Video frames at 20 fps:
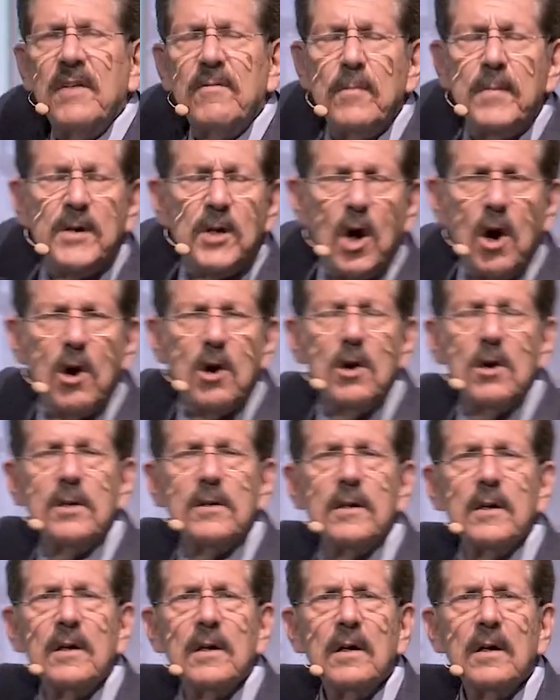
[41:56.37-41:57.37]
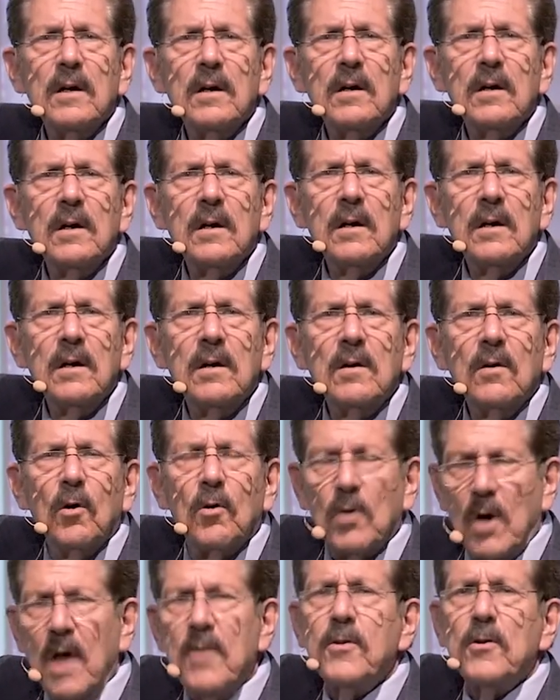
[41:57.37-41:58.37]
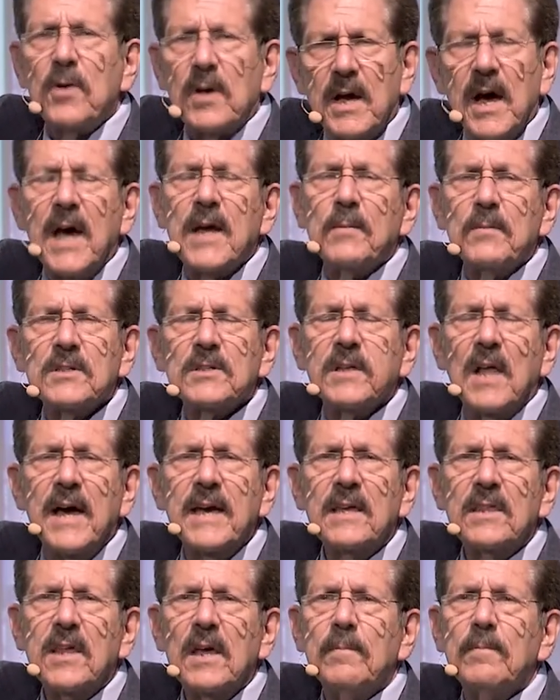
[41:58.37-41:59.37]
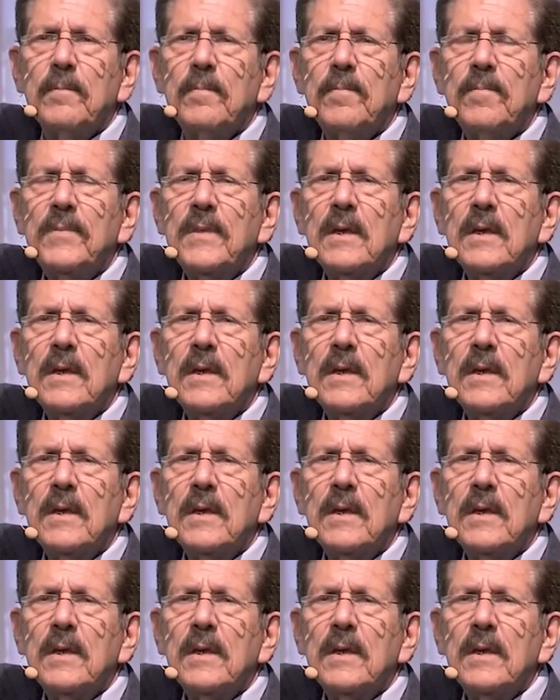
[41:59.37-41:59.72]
never been heard, or other economists like them.